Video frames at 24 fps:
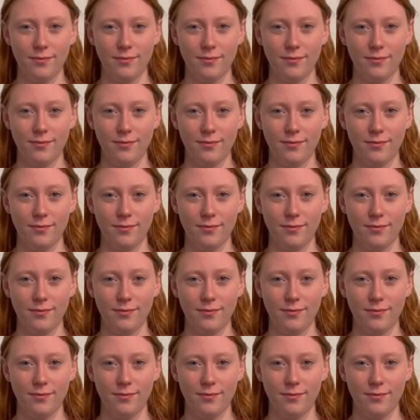
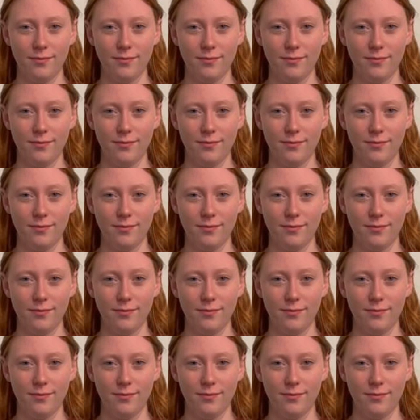
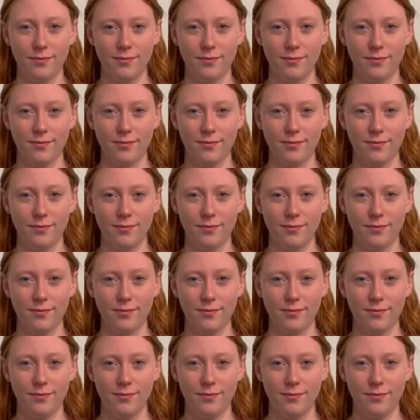
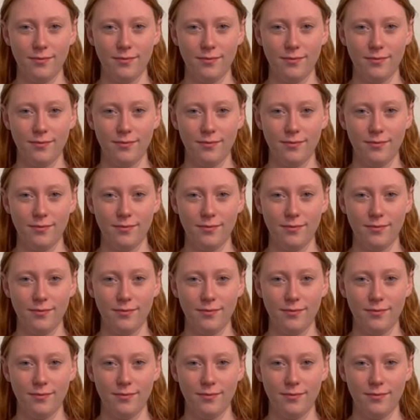
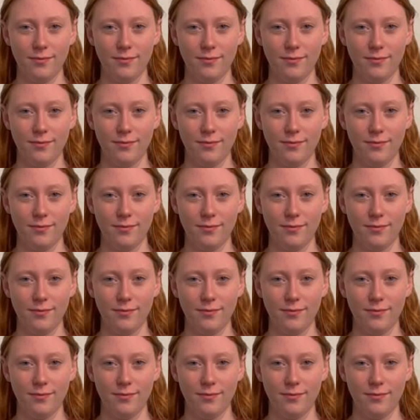
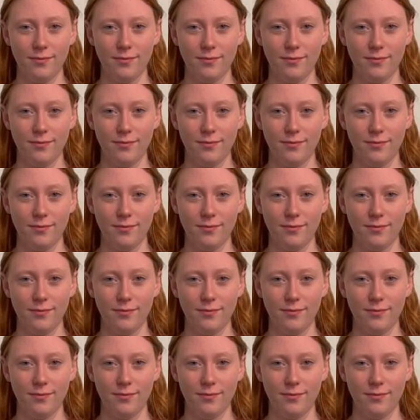The face doesn't move, so there is nothing to read.